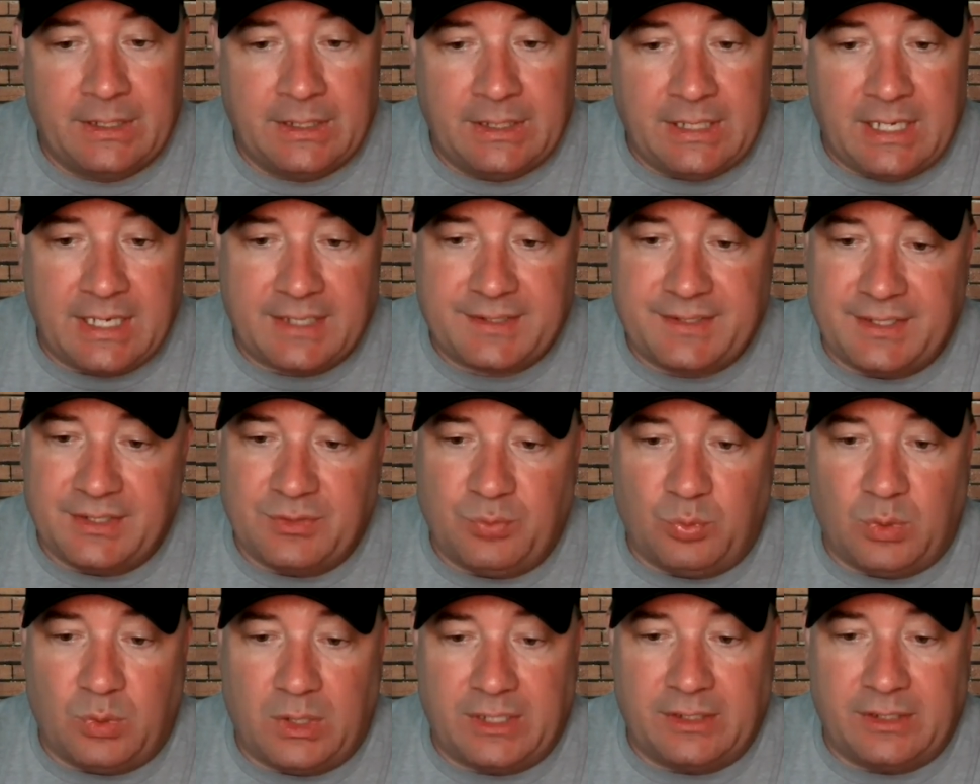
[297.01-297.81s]
Hicks
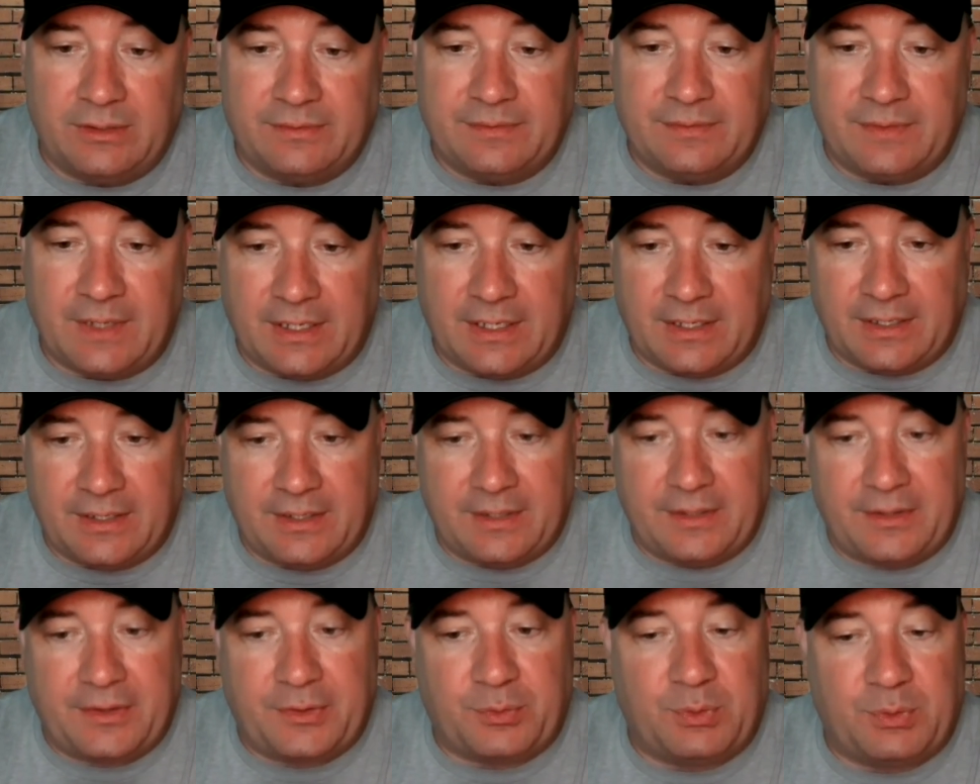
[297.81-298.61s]
is one of
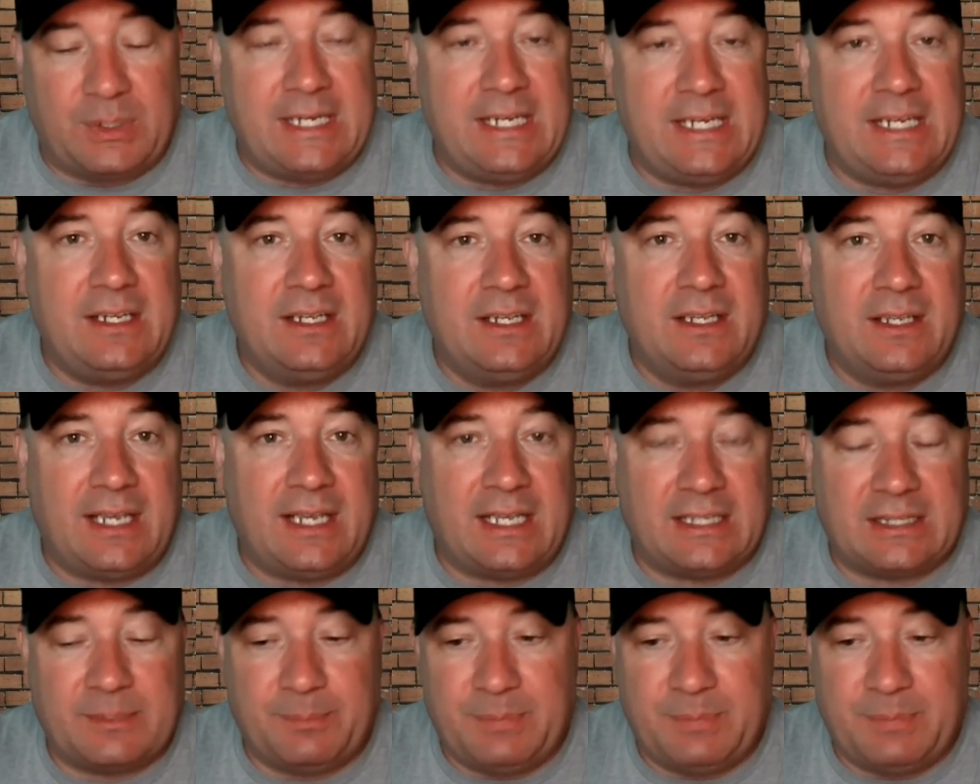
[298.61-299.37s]
the three at the